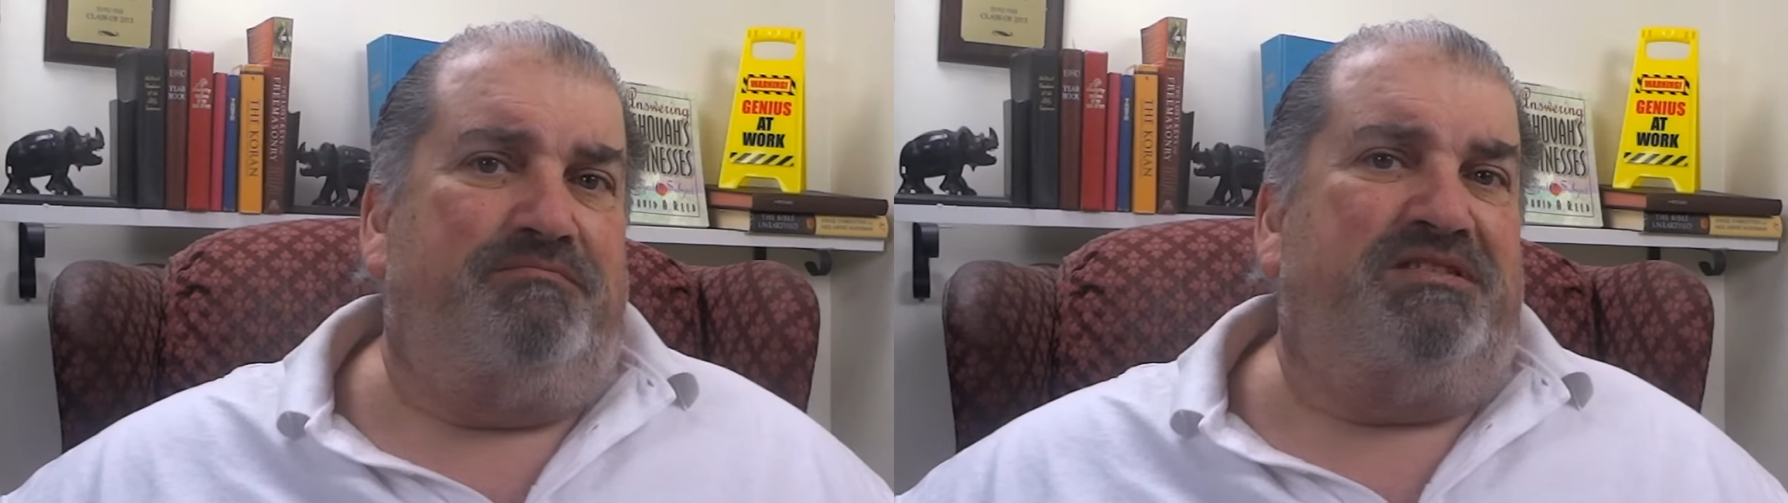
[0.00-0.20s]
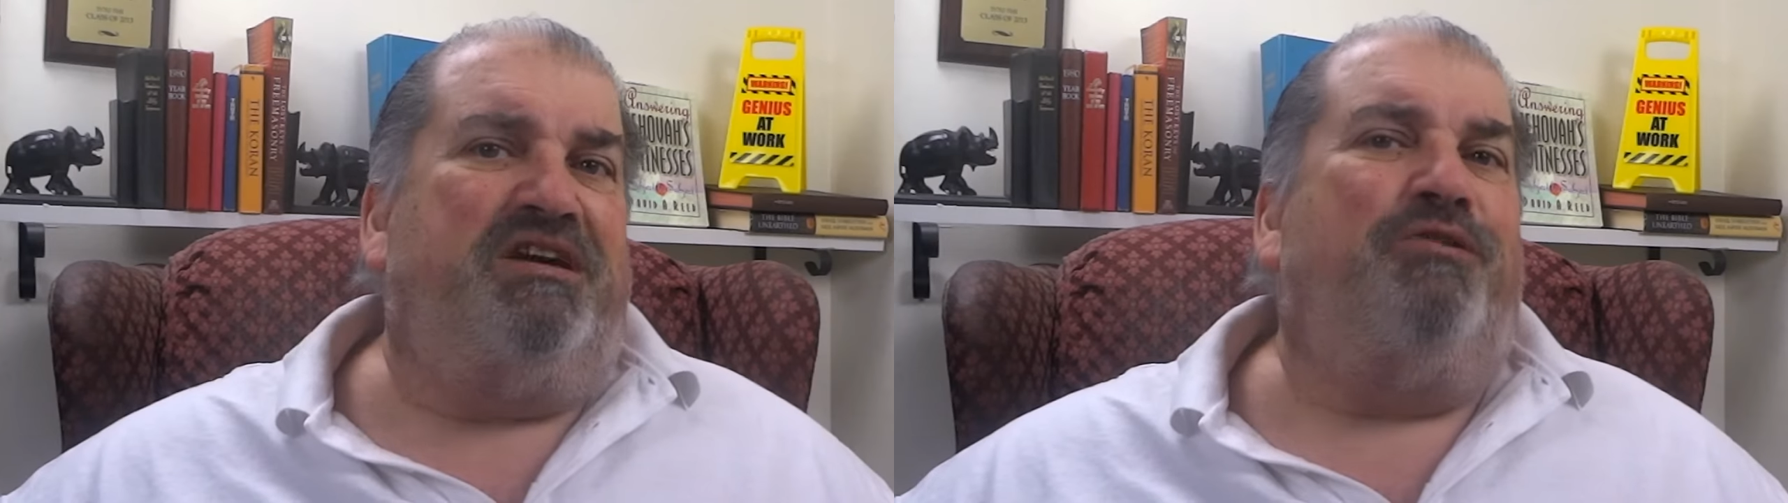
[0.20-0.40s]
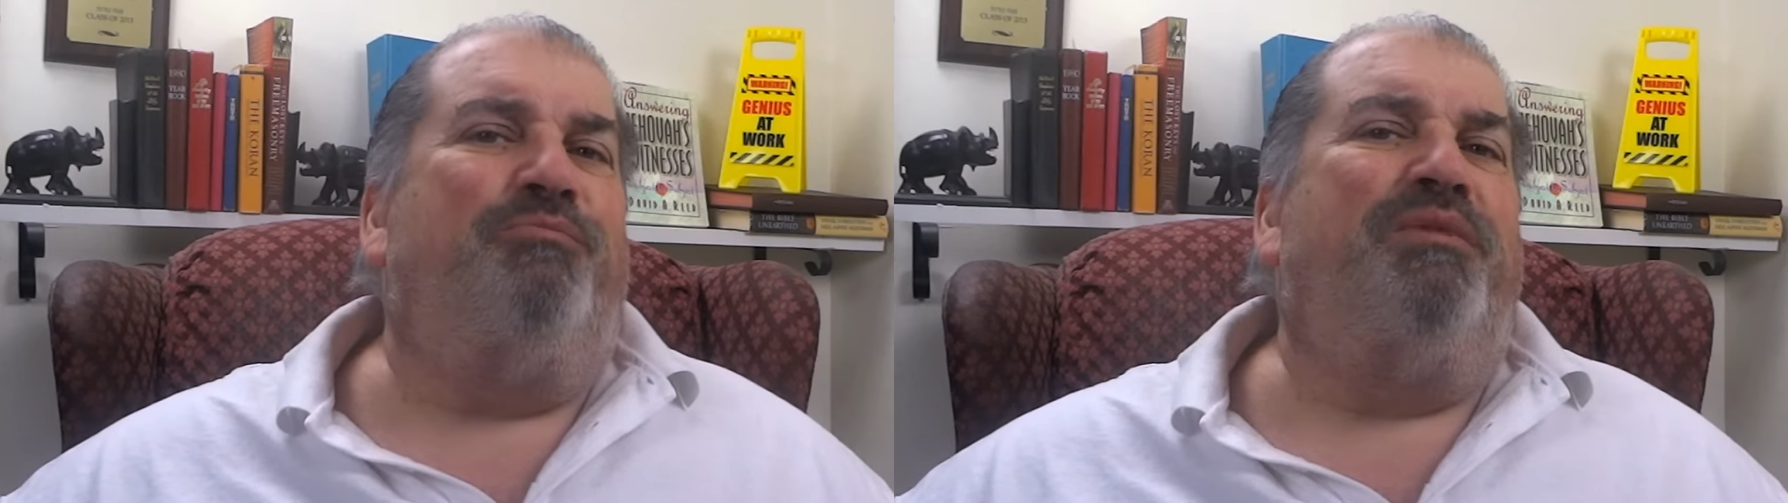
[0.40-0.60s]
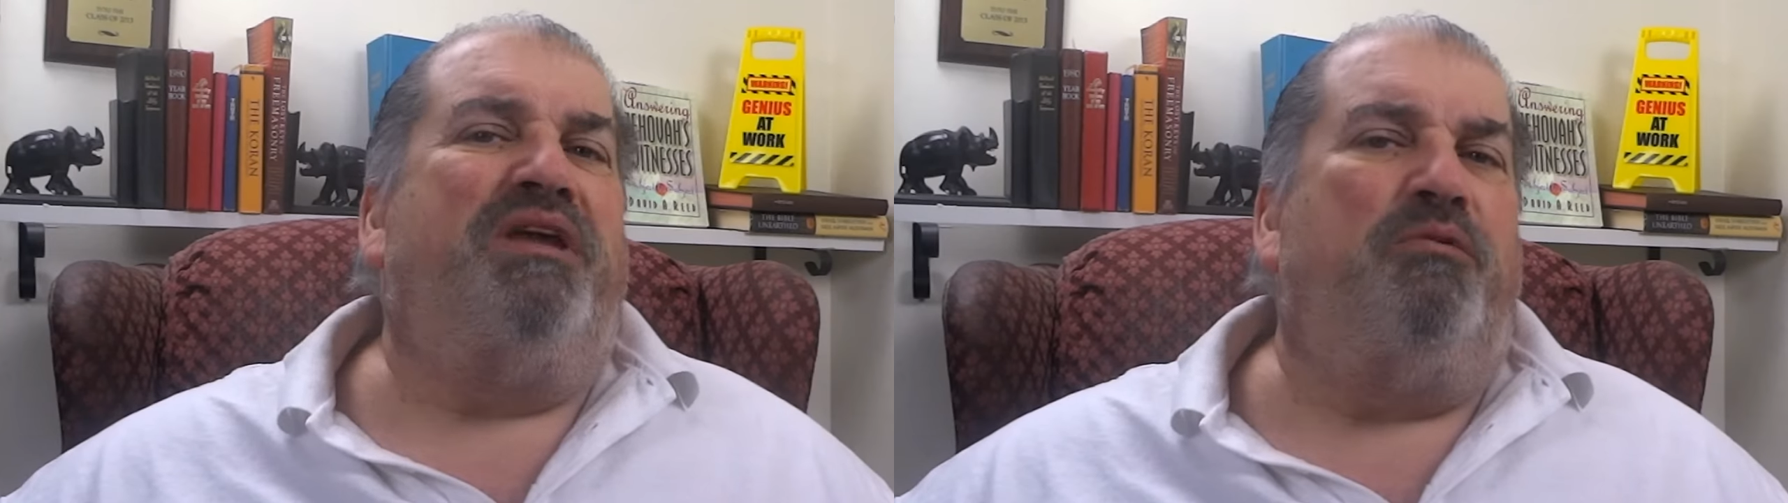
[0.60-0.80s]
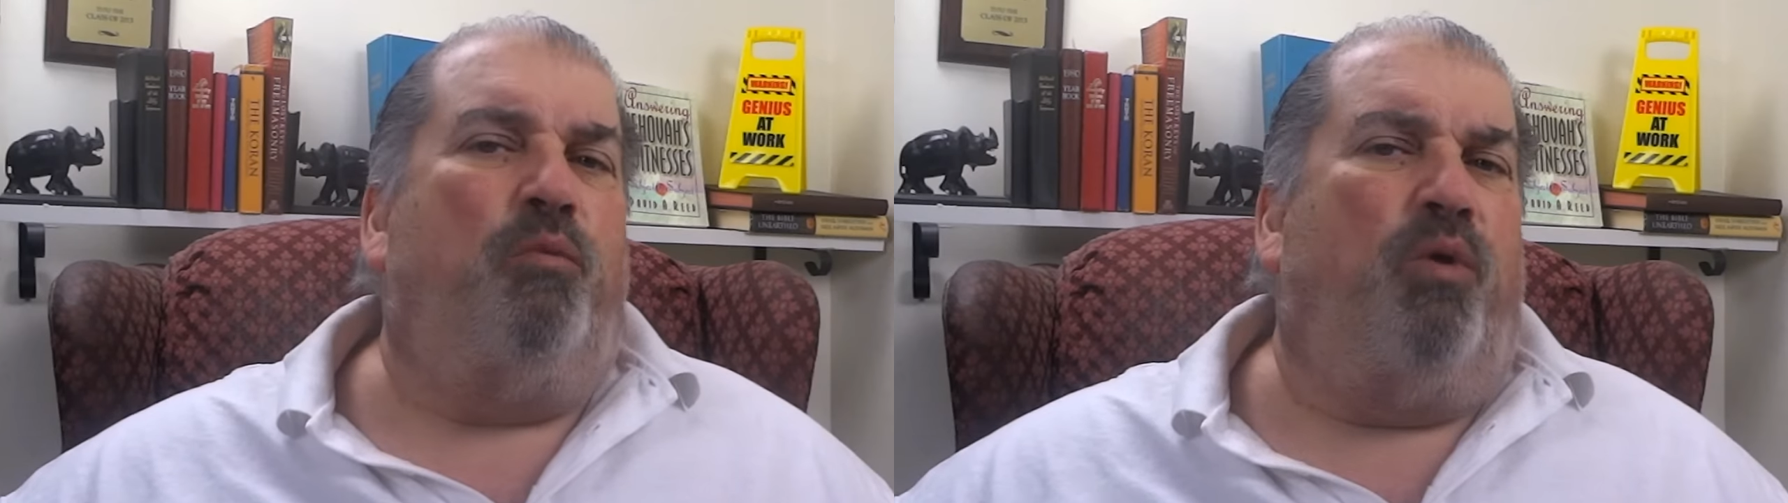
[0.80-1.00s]
Tell
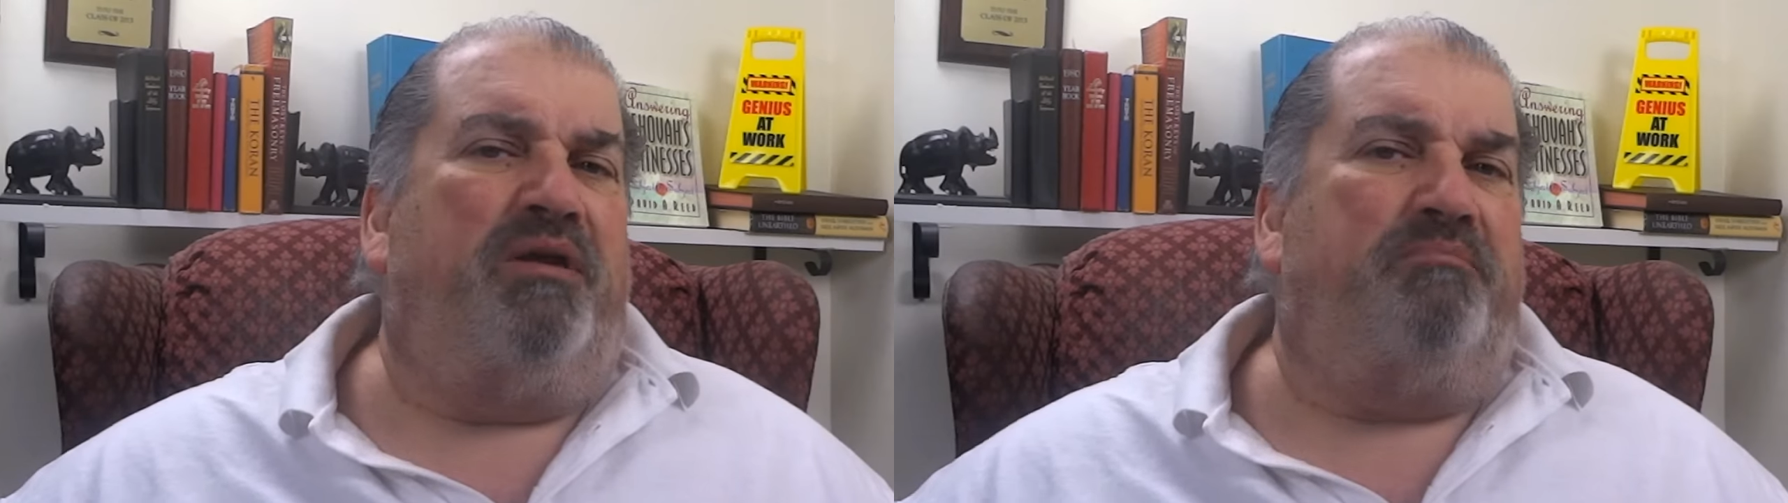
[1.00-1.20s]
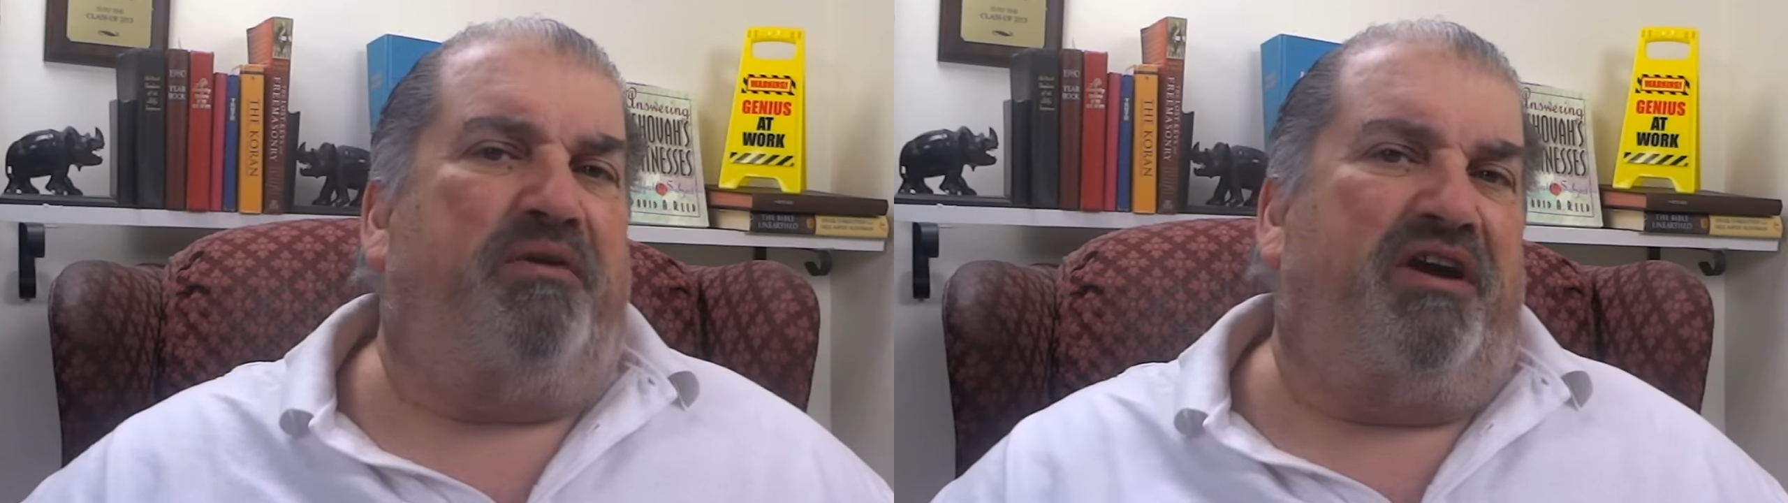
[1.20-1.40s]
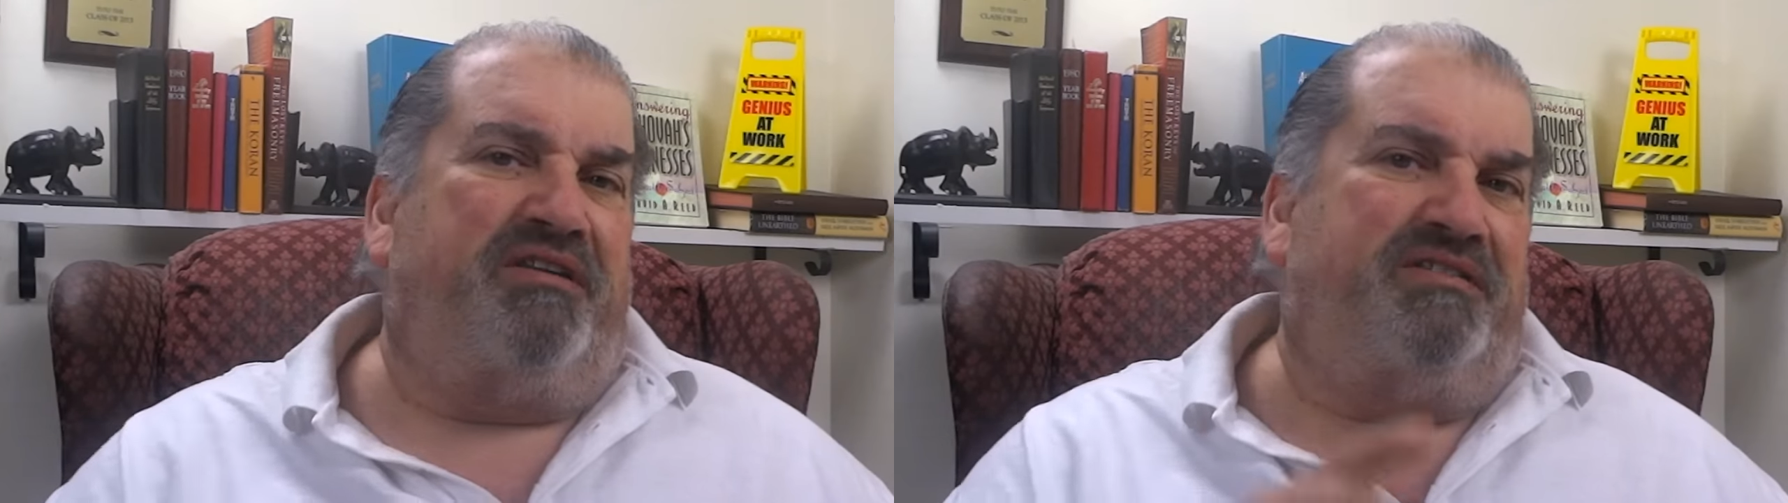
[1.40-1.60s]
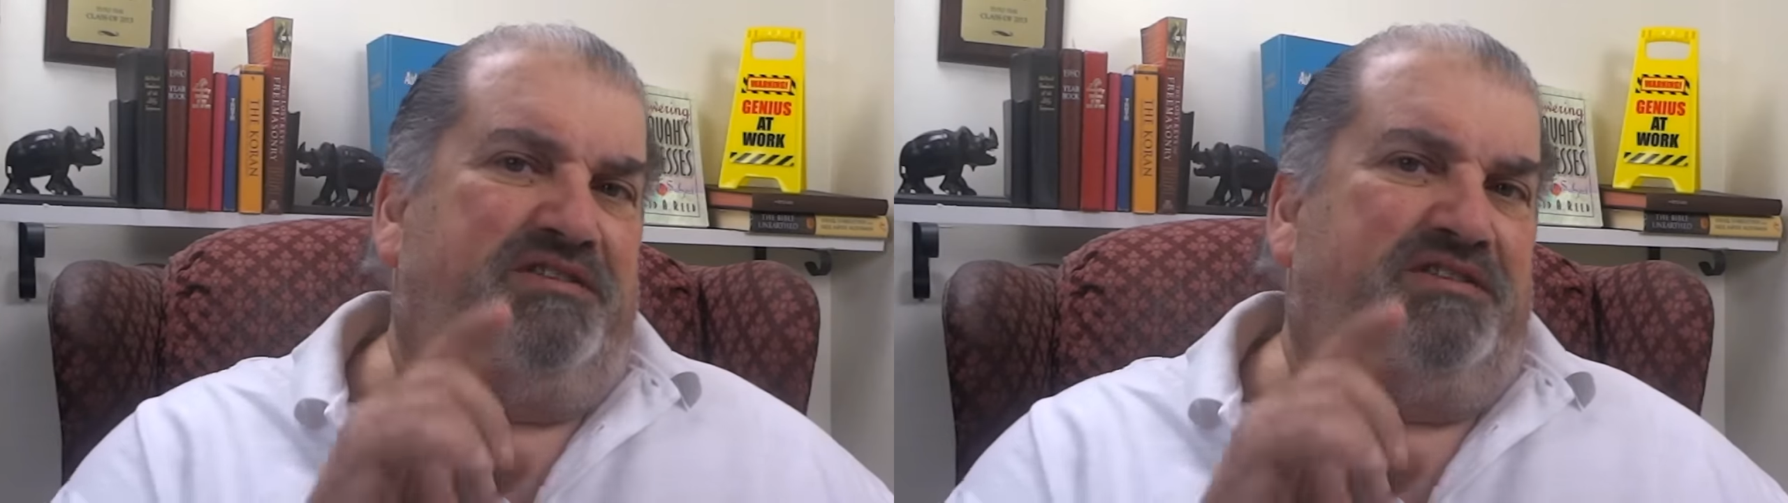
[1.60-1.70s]
me what part of